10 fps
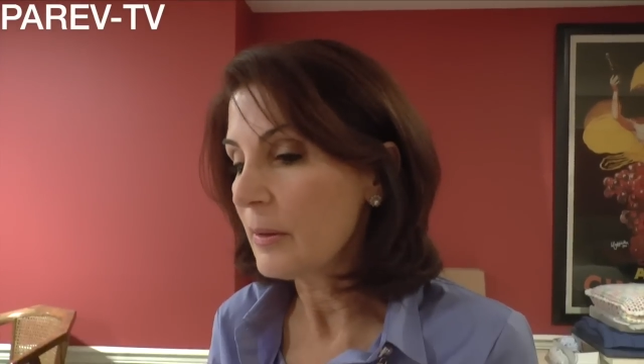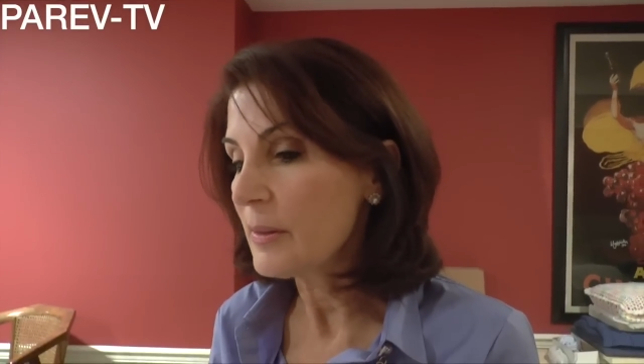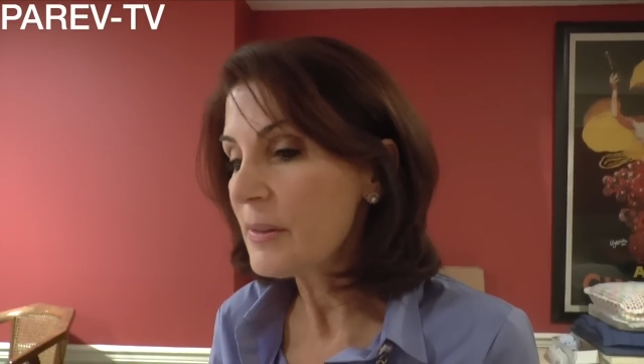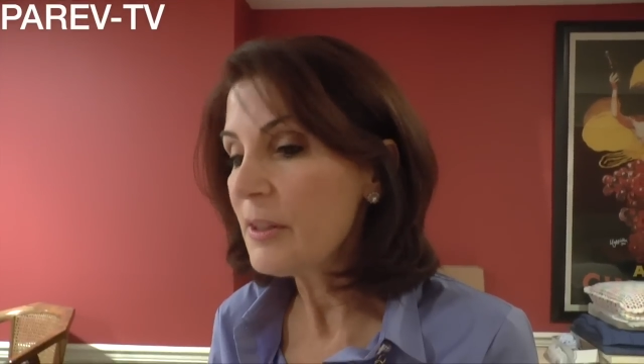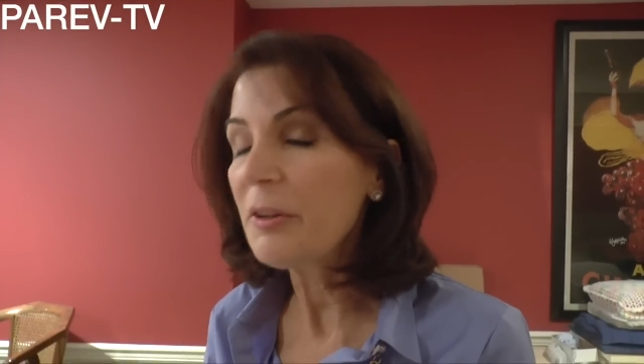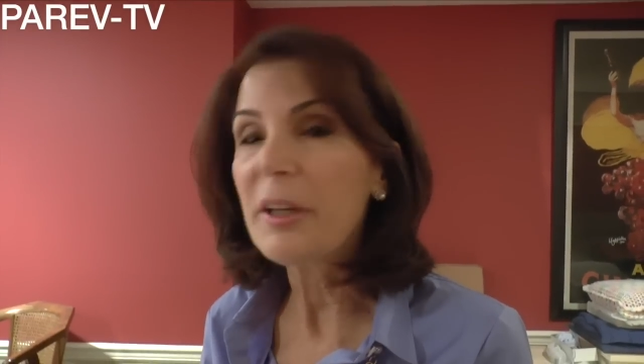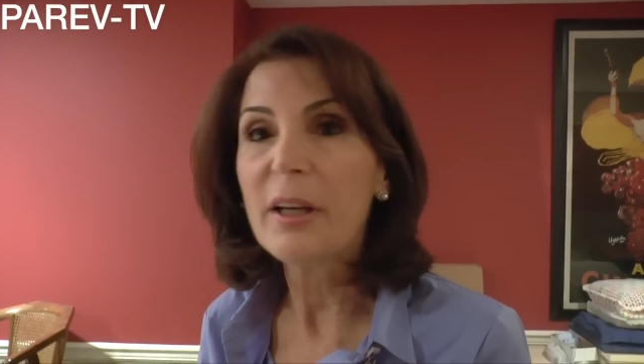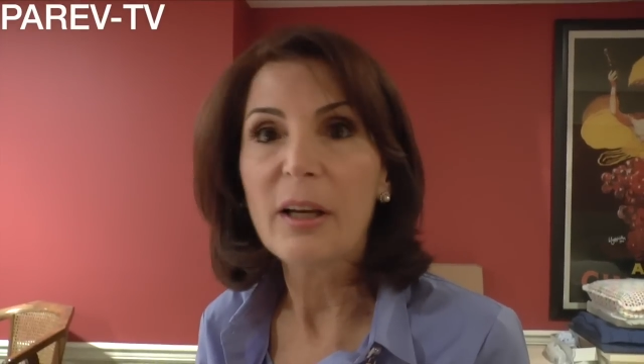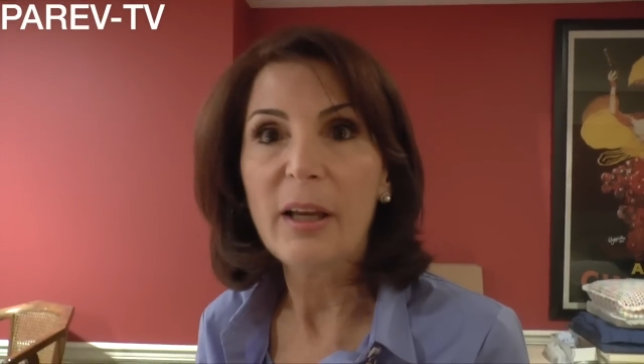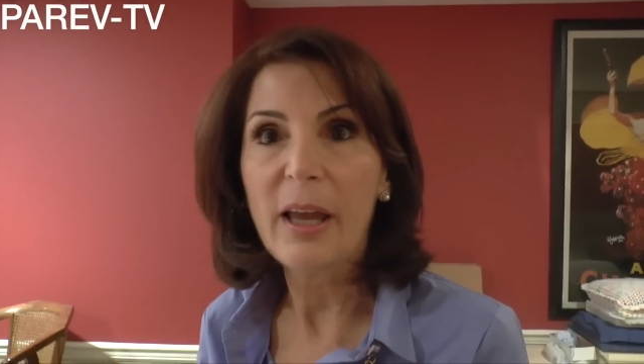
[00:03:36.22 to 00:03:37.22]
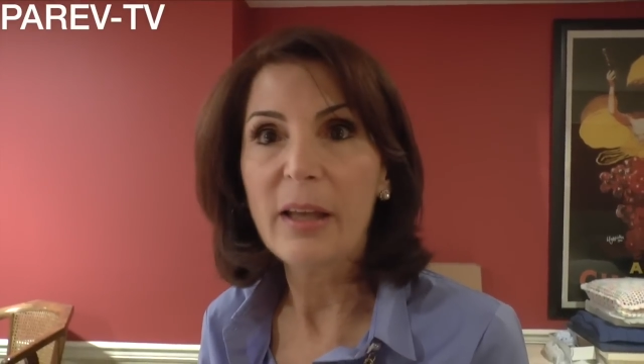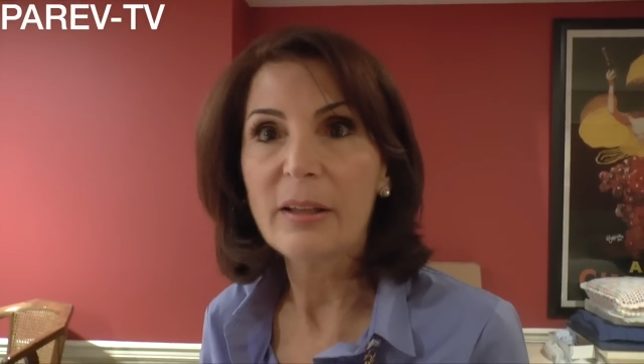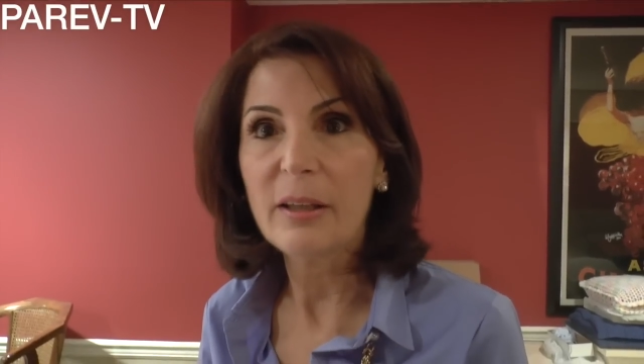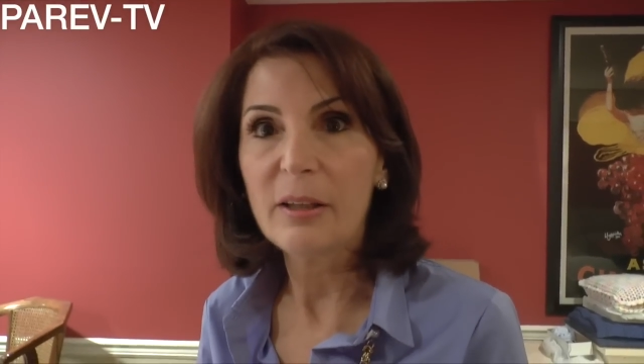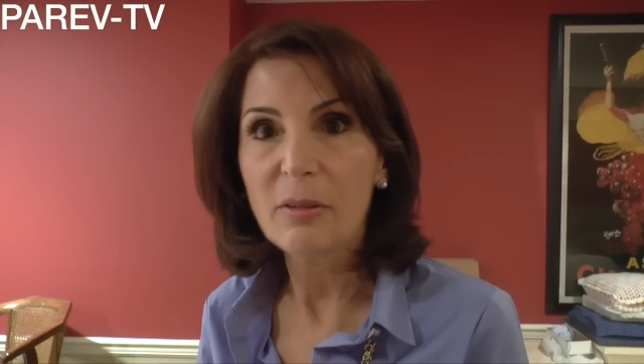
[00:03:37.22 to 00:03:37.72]
Syria
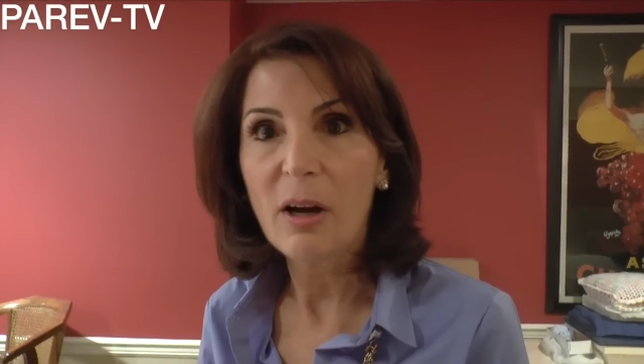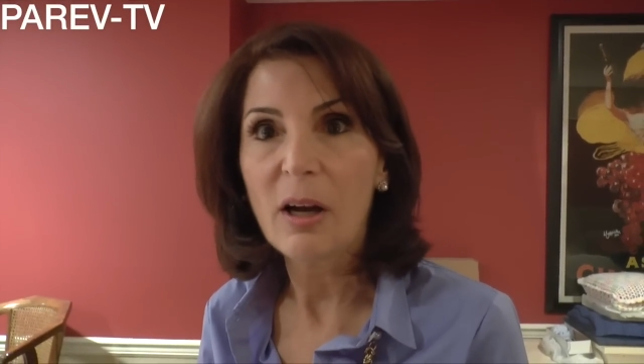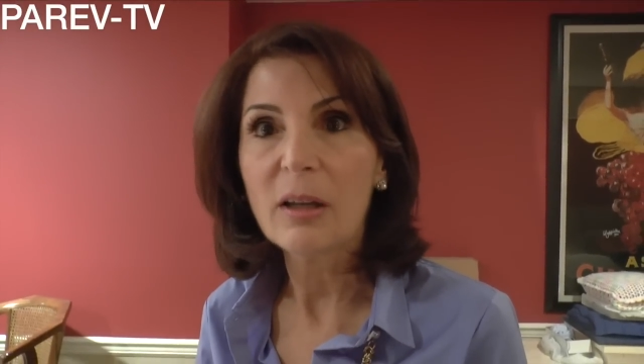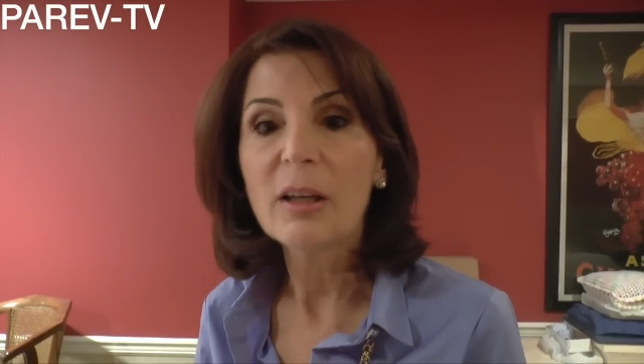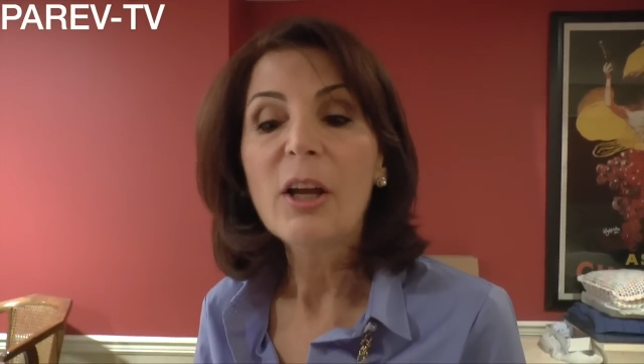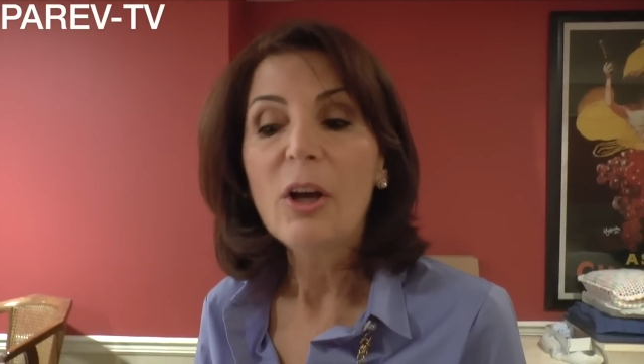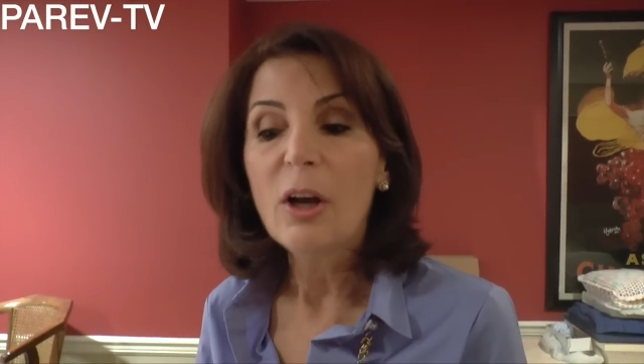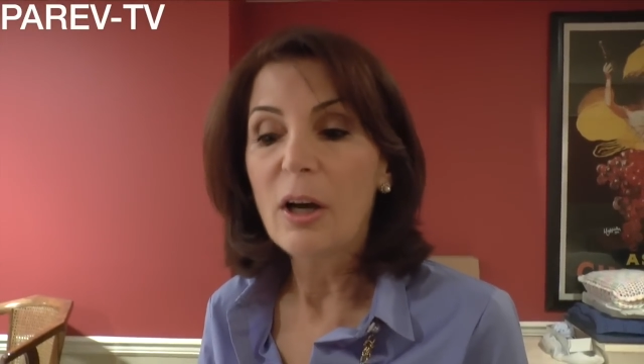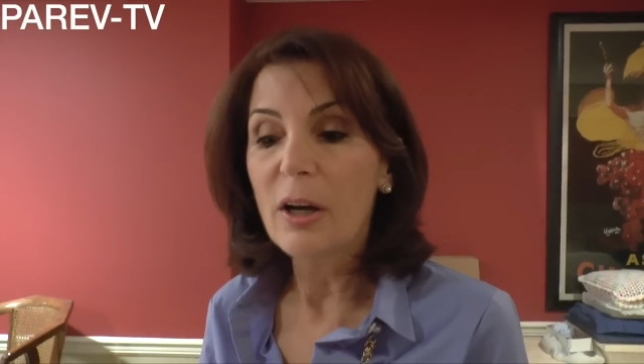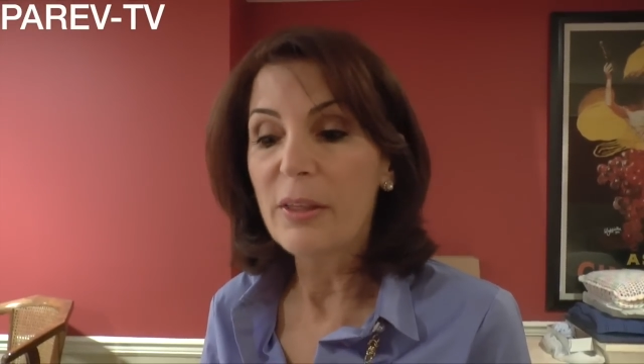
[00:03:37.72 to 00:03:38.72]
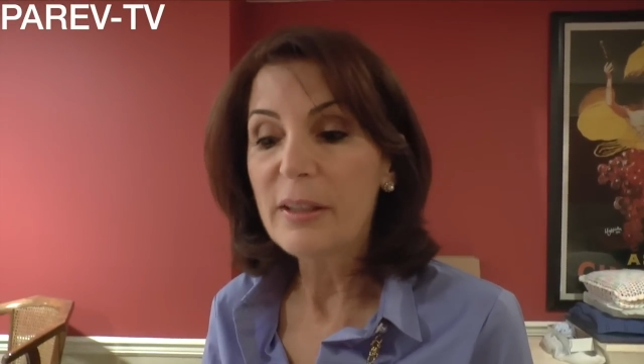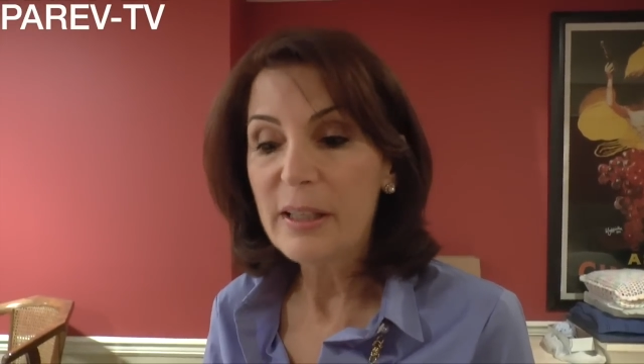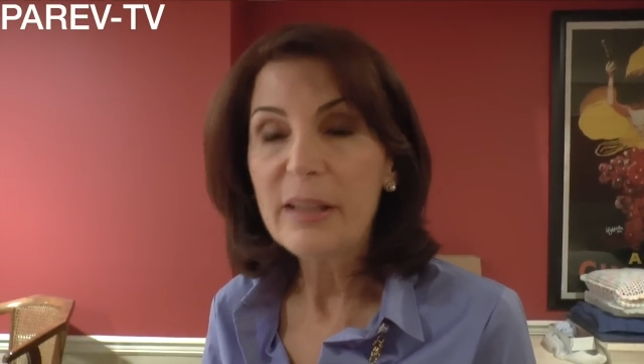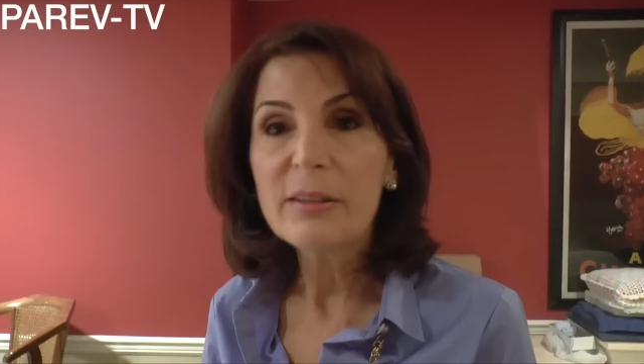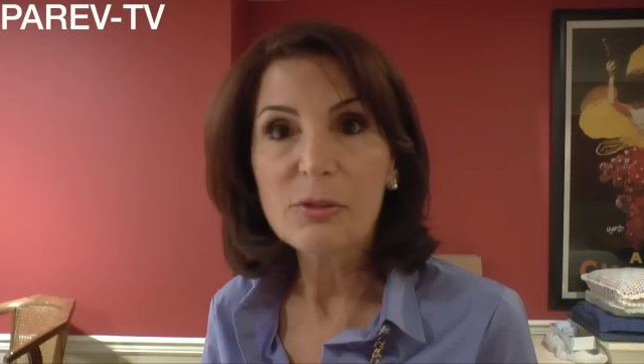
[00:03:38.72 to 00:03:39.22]
and Iraq, the
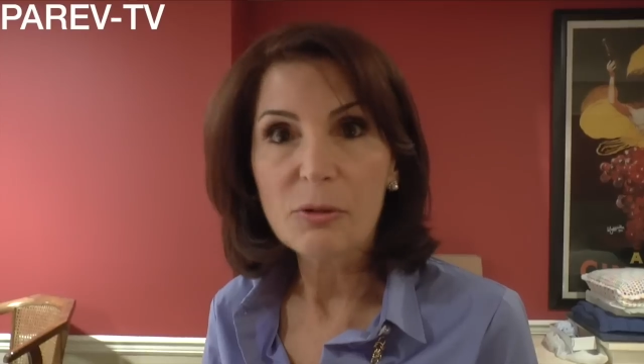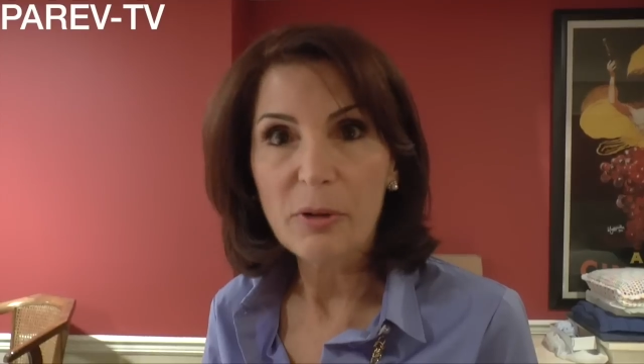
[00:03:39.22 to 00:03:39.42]
need is